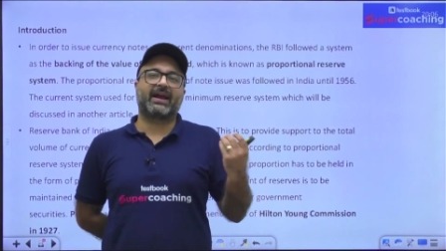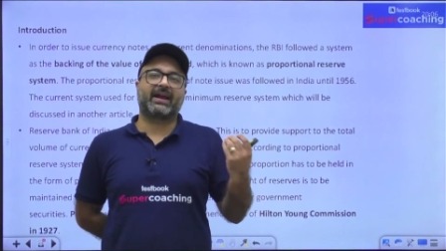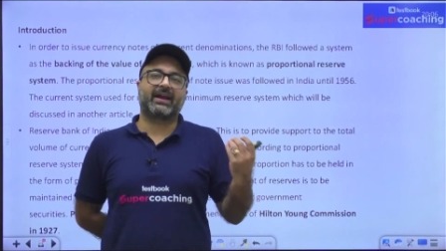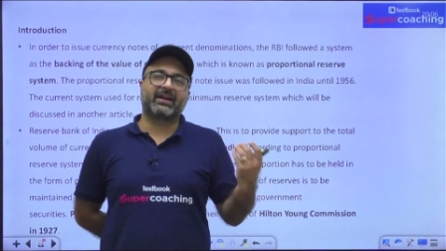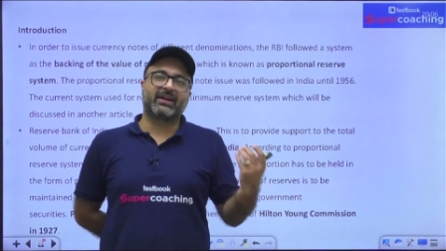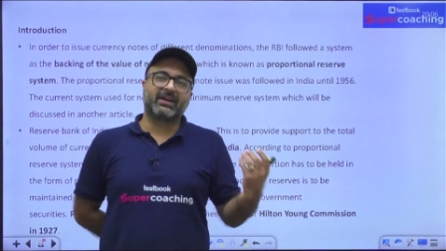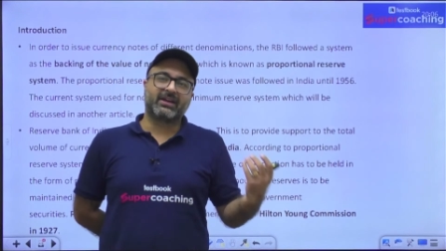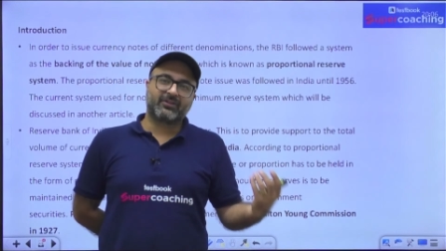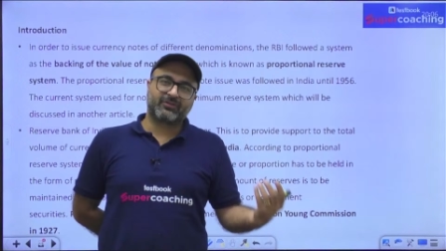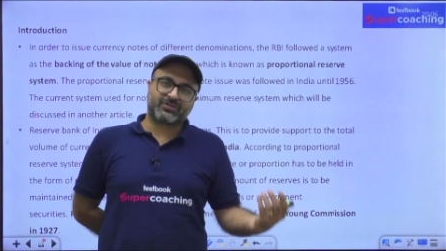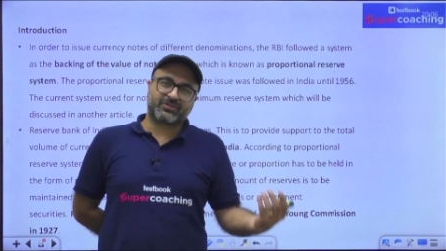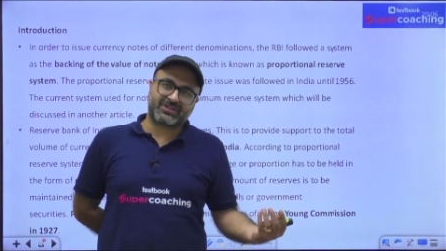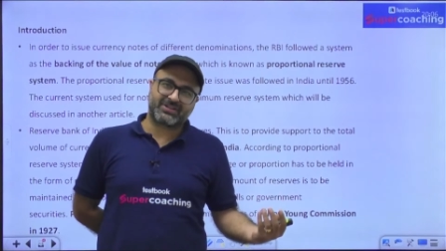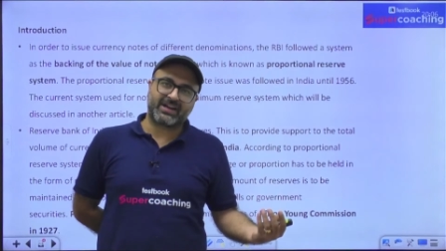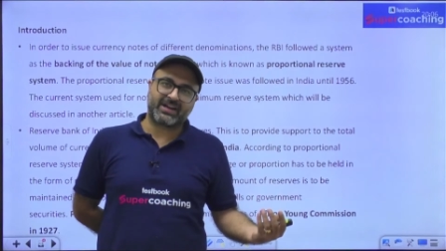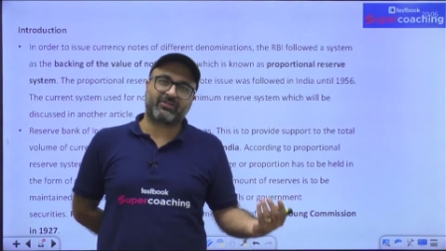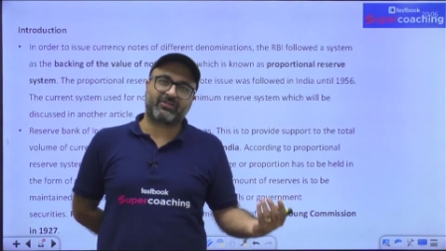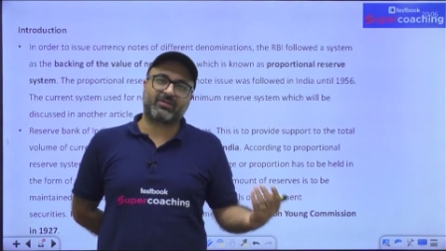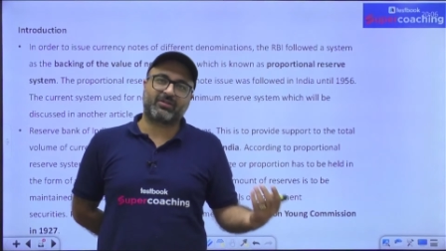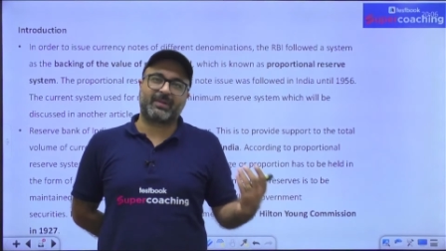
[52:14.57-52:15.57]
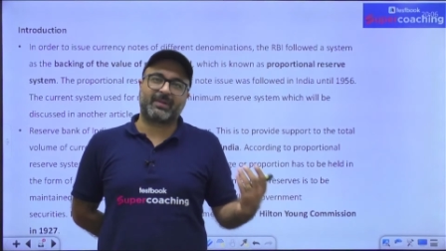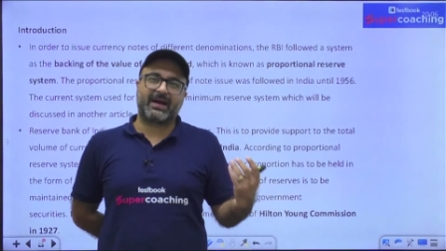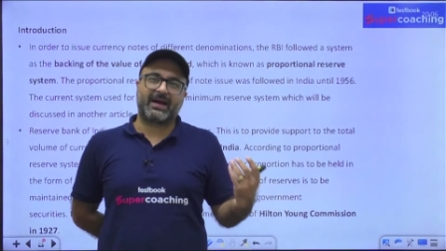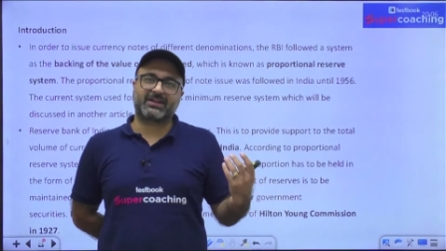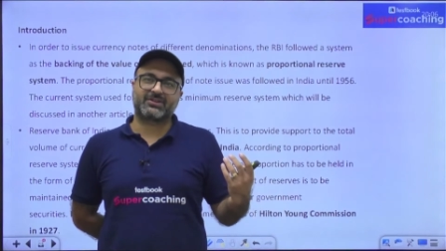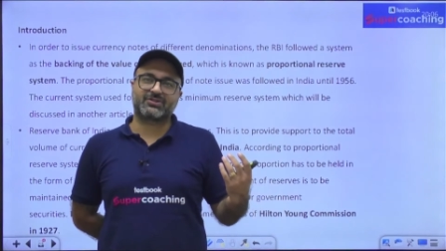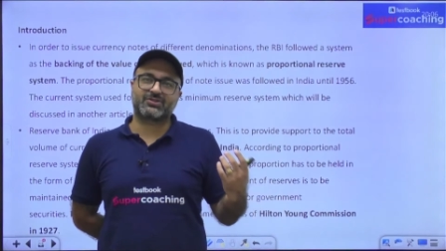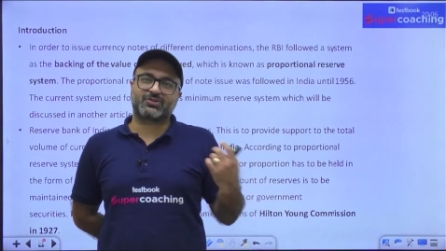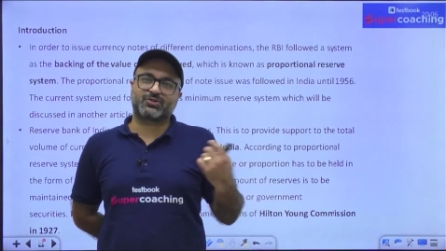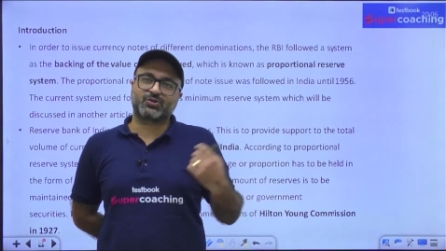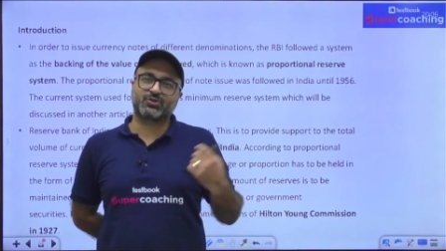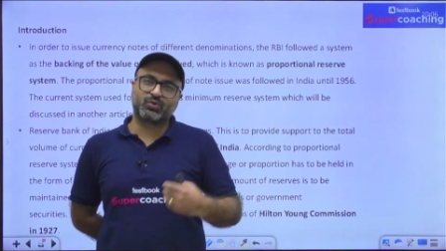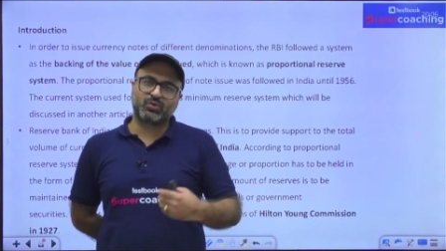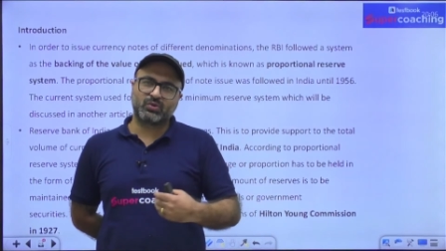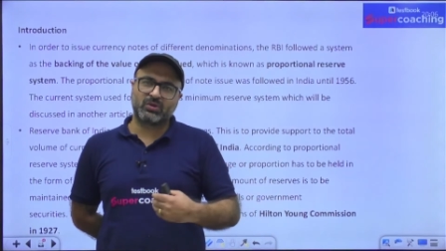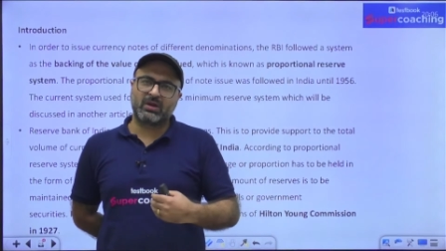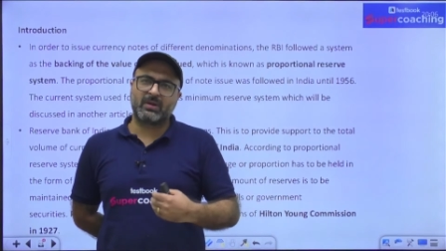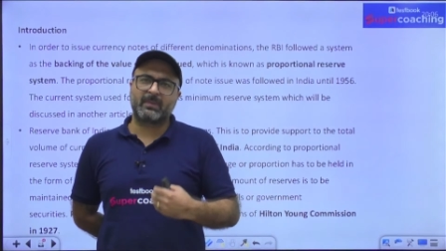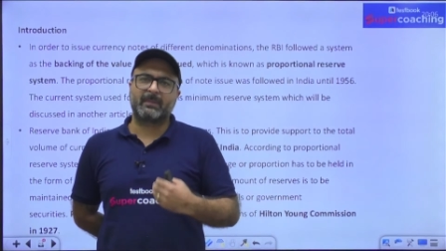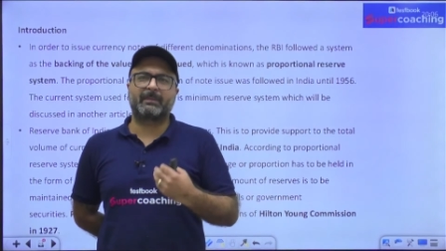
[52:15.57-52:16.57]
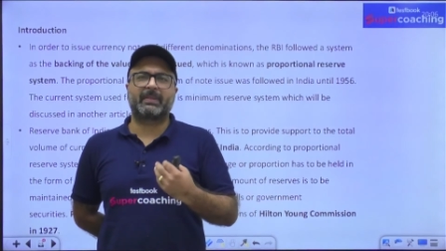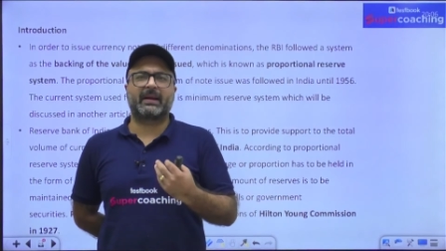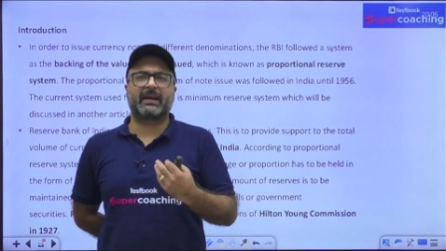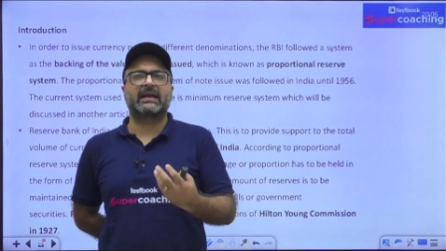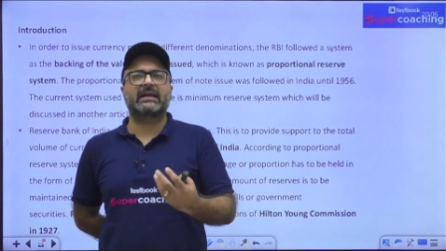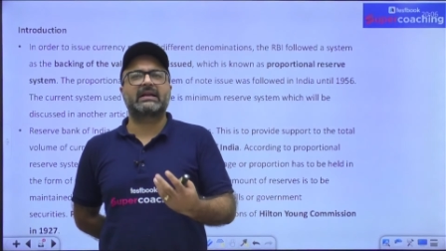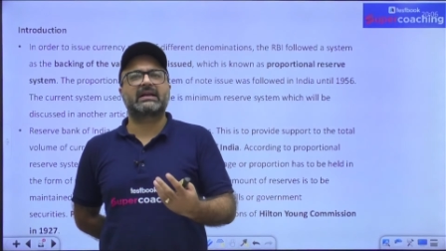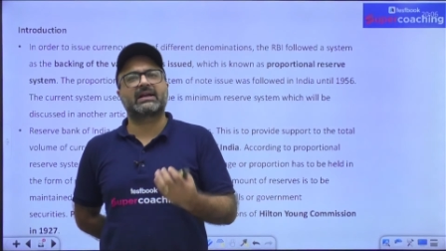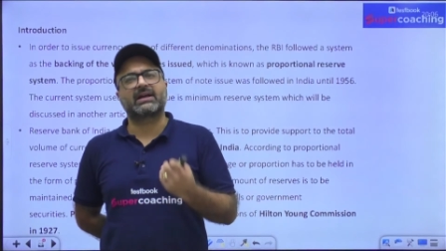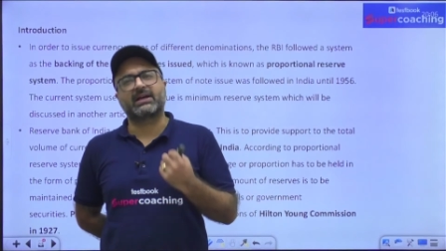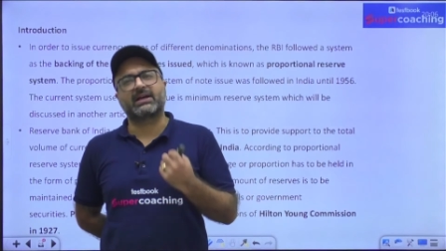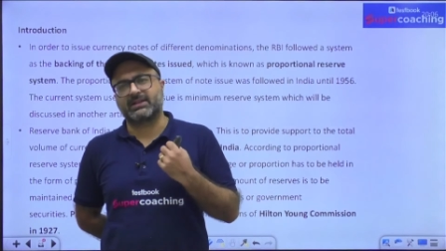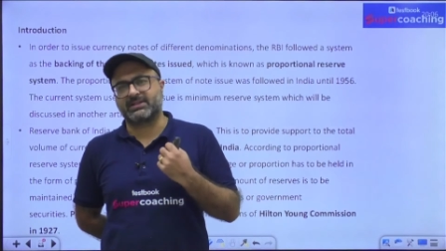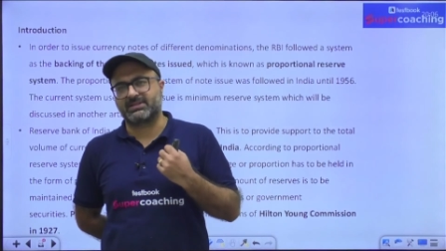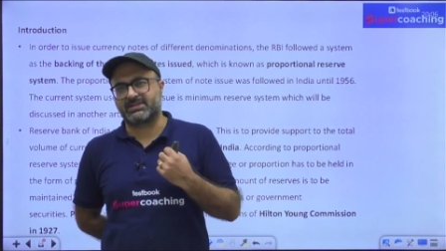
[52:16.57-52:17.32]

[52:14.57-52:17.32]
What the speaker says: central banks to print currency.